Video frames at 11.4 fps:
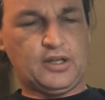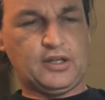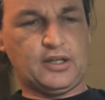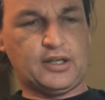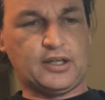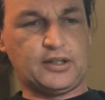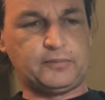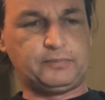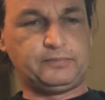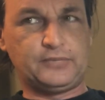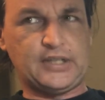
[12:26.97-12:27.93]

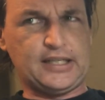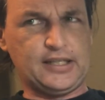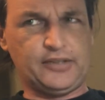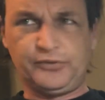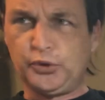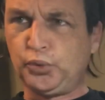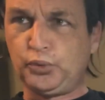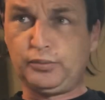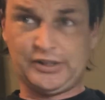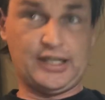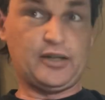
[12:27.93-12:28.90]
and if
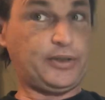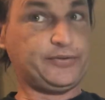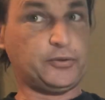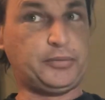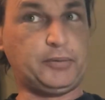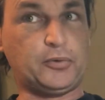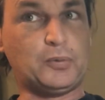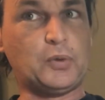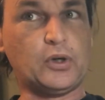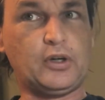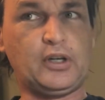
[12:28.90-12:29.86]
you stay away from people
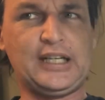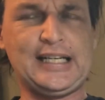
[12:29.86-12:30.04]
more,